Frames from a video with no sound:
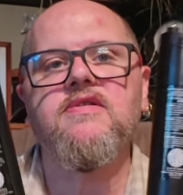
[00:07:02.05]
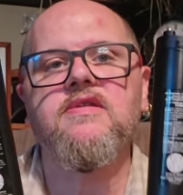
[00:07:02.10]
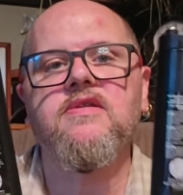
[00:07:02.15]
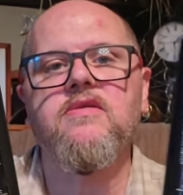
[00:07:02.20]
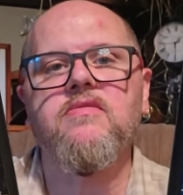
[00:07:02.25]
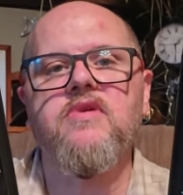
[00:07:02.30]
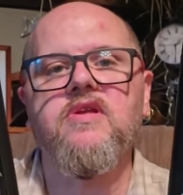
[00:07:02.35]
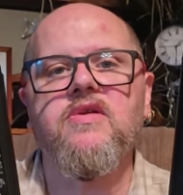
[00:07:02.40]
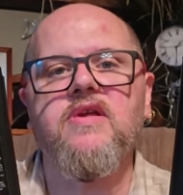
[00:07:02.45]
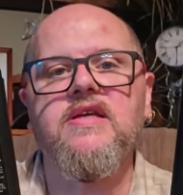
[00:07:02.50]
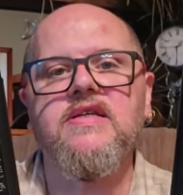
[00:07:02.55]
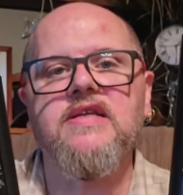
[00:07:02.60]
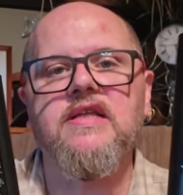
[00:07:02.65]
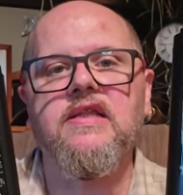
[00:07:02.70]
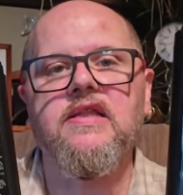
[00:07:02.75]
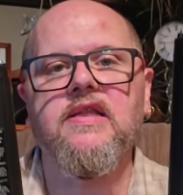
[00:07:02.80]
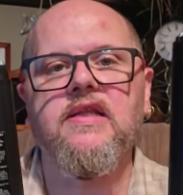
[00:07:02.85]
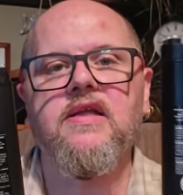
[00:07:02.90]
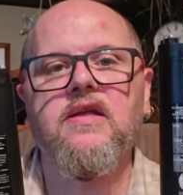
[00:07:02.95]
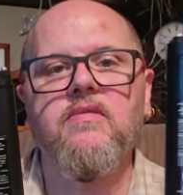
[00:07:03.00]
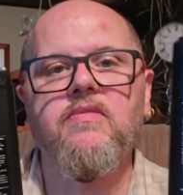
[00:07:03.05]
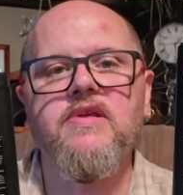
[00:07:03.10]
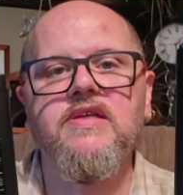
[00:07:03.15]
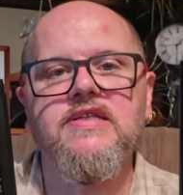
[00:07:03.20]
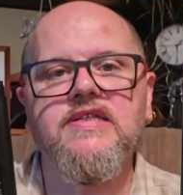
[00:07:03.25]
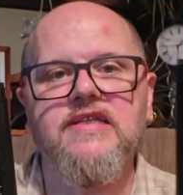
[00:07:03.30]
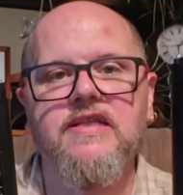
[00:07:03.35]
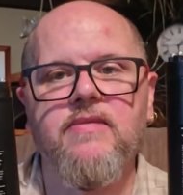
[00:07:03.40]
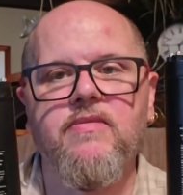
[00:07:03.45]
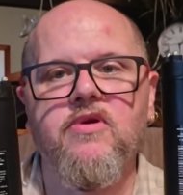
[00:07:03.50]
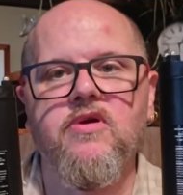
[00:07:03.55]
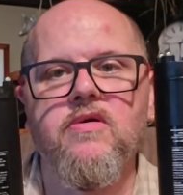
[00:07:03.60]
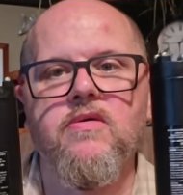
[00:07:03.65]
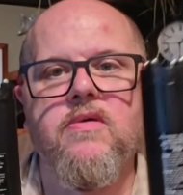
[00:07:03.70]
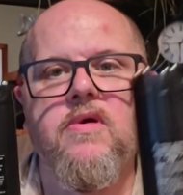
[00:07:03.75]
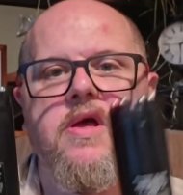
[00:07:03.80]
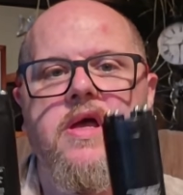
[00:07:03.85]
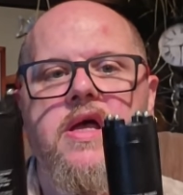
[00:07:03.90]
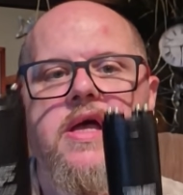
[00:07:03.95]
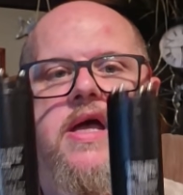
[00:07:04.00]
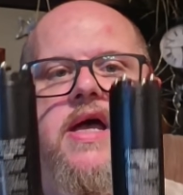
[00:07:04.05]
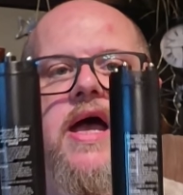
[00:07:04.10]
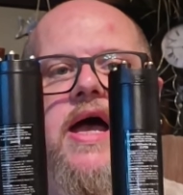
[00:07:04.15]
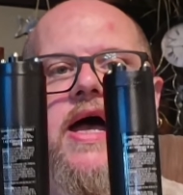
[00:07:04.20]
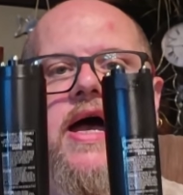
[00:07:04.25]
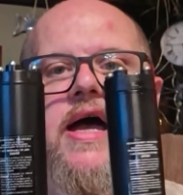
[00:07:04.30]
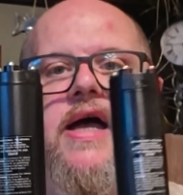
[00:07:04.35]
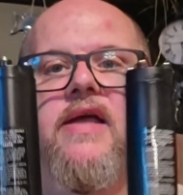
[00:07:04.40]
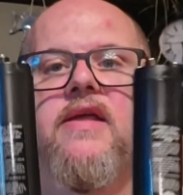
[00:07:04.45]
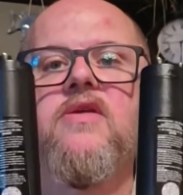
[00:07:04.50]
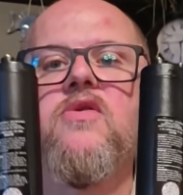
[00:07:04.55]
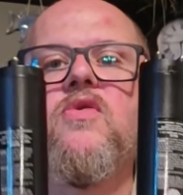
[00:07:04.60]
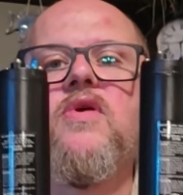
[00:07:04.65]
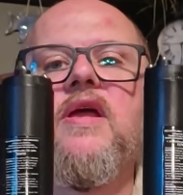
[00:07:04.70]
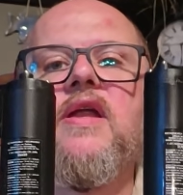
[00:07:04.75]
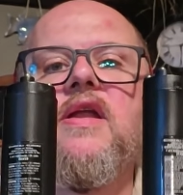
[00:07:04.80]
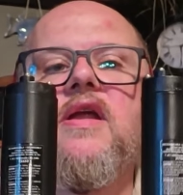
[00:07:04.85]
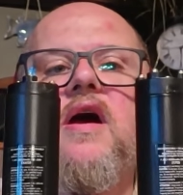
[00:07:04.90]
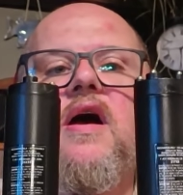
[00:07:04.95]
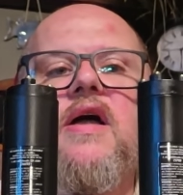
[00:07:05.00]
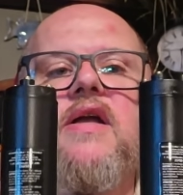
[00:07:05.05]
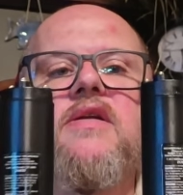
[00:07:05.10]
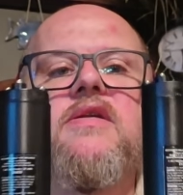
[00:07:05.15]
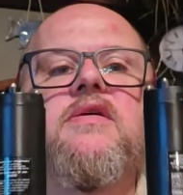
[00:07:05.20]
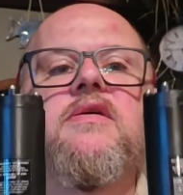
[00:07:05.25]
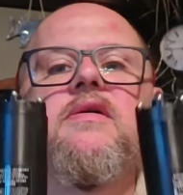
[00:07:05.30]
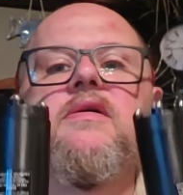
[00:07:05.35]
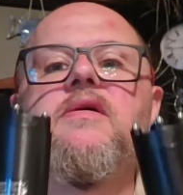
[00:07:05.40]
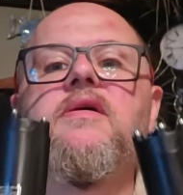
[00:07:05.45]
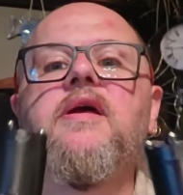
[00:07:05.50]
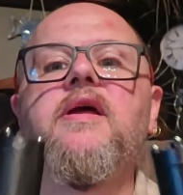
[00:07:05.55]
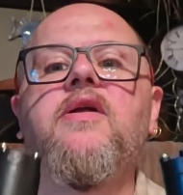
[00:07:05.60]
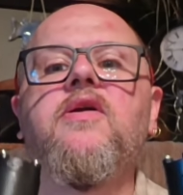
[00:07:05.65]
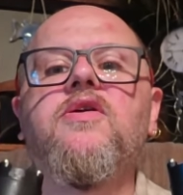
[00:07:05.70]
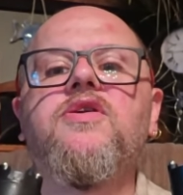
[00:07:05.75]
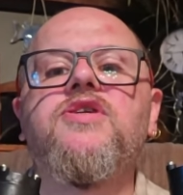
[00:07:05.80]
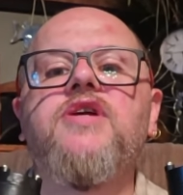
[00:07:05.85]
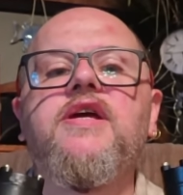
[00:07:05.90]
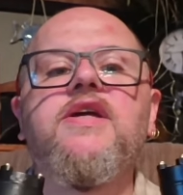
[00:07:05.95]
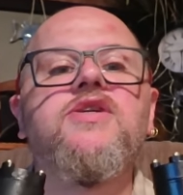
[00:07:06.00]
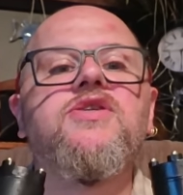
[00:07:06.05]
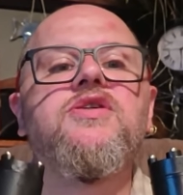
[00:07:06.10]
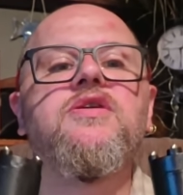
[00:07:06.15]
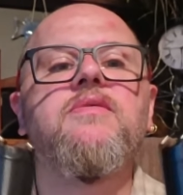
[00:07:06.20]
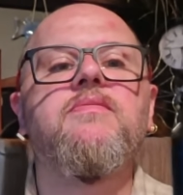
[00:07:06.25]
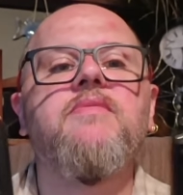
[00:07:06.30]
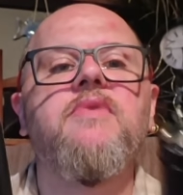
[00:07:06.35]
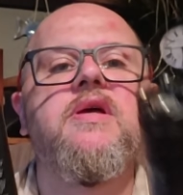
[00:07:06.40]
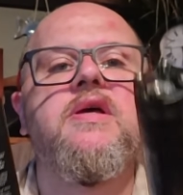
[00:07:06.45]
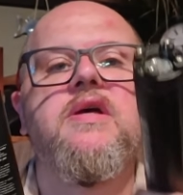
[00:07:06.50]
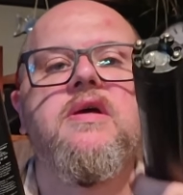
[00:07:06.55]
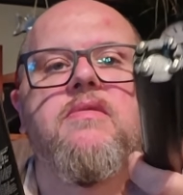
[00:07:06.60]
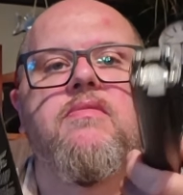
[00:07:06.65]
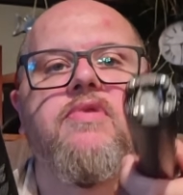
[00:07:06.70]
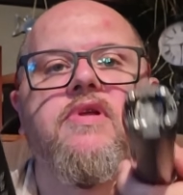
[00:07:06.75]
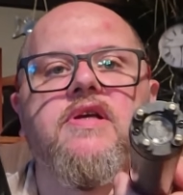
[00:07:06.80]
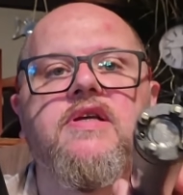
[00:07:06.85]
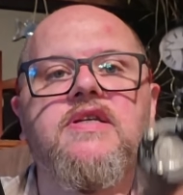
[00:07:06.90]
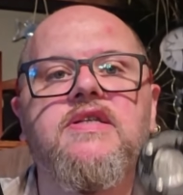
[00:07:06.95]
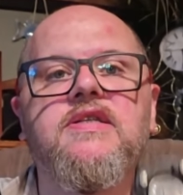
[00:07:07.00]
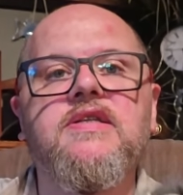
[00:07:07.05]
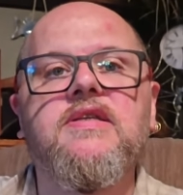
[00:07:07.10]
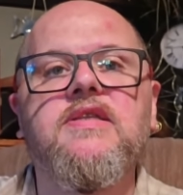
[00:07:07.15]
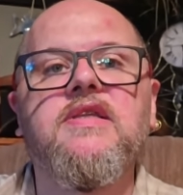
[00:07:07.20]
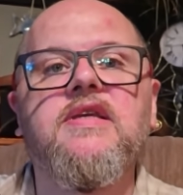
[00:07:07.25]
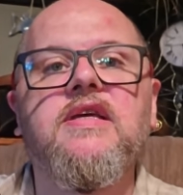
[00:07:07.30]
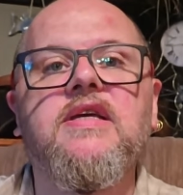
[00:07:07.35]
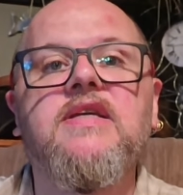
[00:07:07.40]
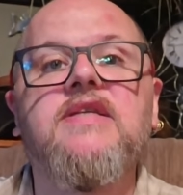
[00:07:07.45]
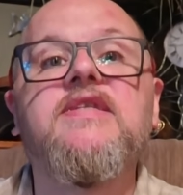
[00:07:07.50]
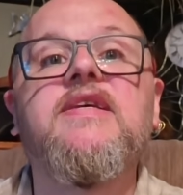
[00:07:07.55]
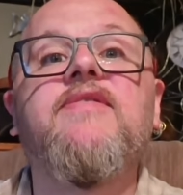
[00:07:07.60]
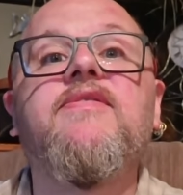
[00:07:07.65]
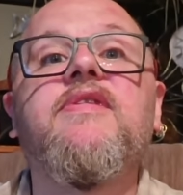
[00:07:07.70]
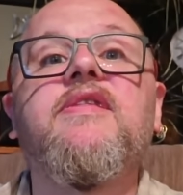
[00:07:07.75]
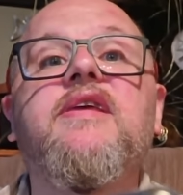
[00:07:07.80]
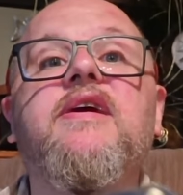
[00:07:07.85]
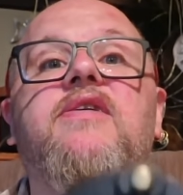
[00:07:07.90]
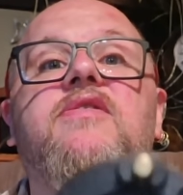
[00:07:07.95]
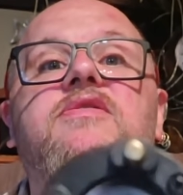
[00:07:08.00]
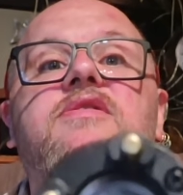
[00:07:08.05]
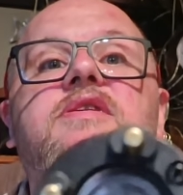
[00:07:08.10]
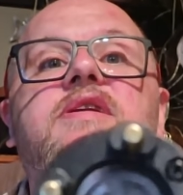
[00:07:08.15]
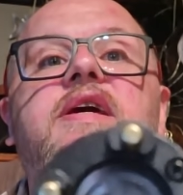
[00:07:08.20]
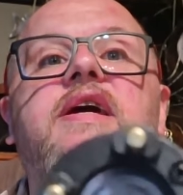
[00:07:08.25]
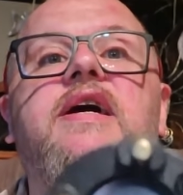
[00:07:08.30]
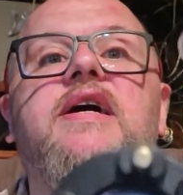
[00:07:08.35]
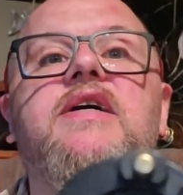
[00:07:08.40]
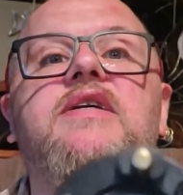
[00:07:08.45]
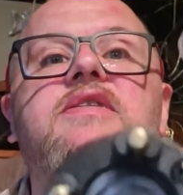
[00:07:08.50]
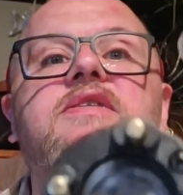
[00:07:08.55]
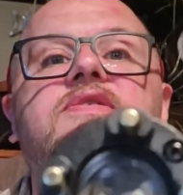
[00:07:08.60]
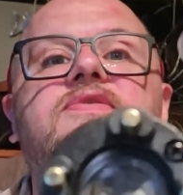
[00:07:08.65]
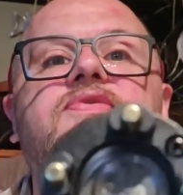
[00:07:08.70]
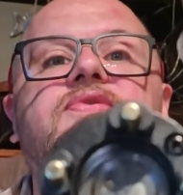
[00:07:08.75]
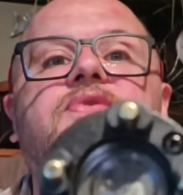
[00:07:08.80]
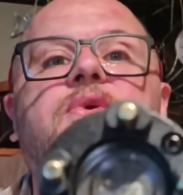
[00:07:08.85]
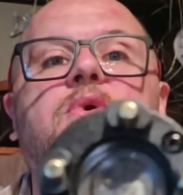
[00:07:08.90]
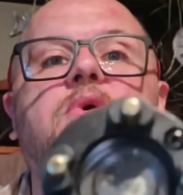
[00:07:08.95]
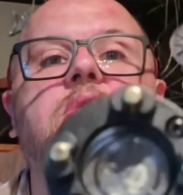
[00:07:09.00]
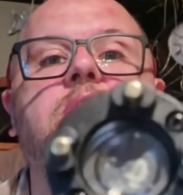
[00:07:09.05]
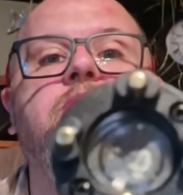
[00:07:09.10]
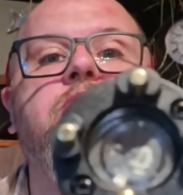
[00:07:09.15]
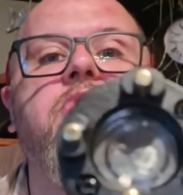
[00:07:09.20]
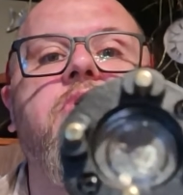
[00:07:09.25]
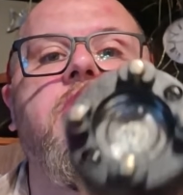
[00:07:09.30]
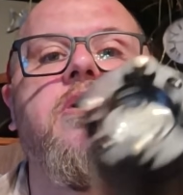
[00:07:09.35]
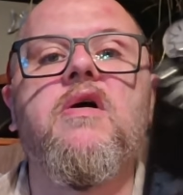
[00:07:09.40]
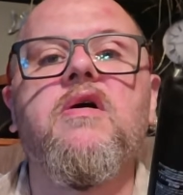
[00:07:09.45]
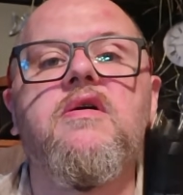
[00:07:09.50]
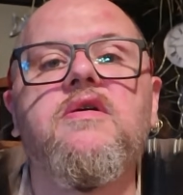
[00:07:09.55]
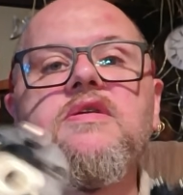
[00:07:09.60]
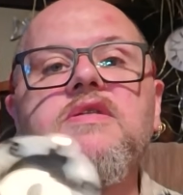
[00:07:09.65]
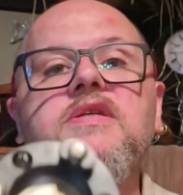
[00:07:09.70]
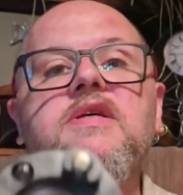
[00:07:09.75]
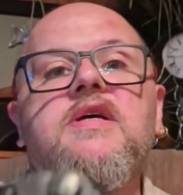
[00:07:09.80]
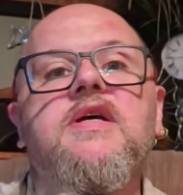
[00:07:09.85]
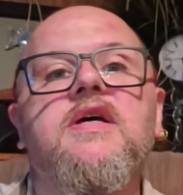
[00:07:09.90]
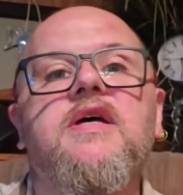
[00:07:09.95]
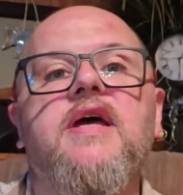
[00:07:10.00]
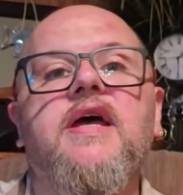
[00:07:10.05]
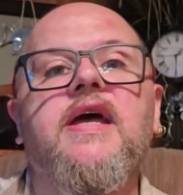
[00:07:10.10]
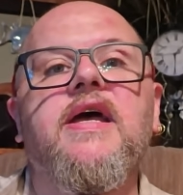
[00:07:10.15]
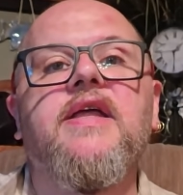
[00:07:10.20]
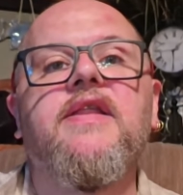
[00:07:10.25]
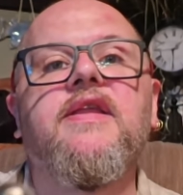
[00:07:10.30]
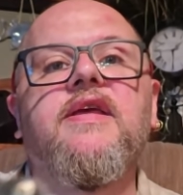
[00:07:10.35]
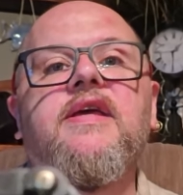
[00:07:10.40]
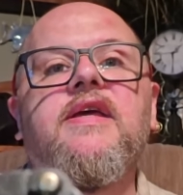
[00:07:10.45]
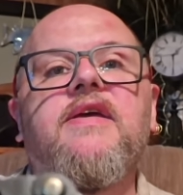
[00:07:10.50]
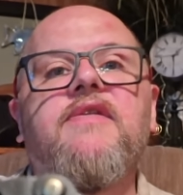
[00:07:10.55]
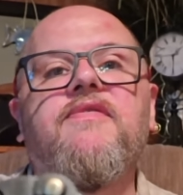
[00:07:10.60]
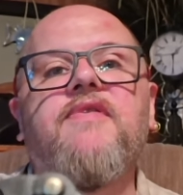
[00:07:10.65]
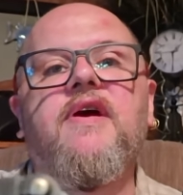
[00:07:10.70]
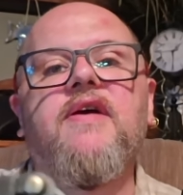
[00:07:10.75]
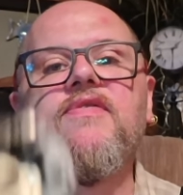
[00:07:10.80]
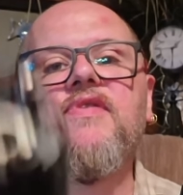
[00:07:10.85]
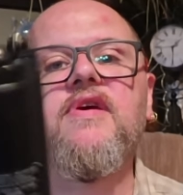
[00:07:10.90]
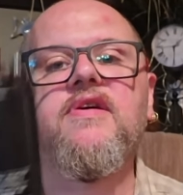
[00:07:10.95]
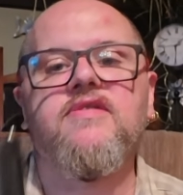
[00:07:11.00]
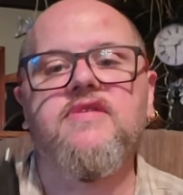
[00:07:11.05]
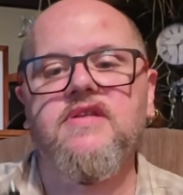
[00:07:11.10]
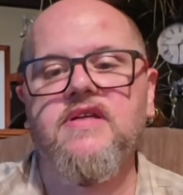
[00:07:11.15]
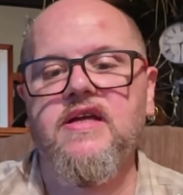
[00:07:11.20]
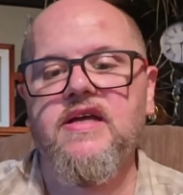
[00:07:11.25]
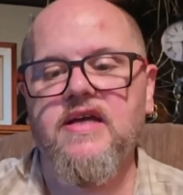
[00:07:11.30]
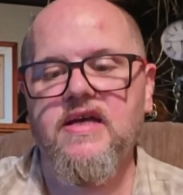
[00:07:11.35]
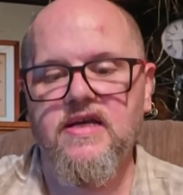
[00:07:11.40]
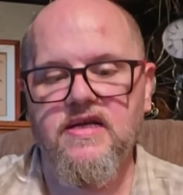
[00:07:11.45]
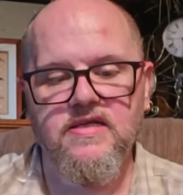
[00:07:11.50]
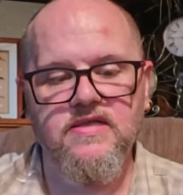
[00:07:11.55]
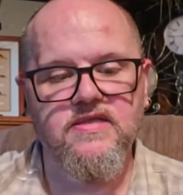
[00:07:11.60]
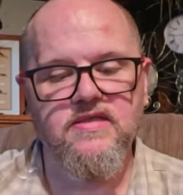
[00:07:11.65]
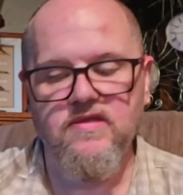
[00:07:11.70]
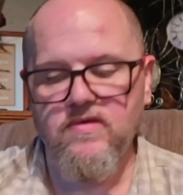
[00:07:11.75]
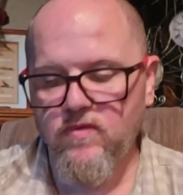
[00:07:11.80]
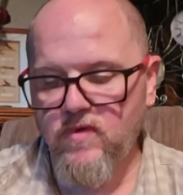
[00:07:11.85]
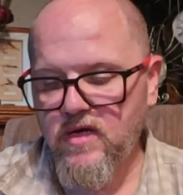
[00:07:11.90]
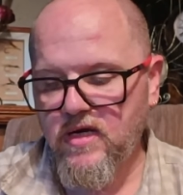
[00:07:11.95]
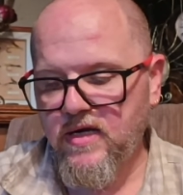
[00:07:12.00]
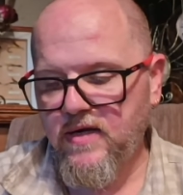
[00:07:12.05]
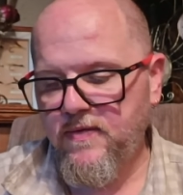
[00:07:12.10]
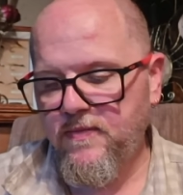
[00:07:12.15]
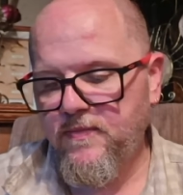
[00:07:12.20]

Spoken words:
lumen is a little bit slimmer. You cannot interchange them. Plus, the 7,000 has 4 prongs, and the 5,000 has 3.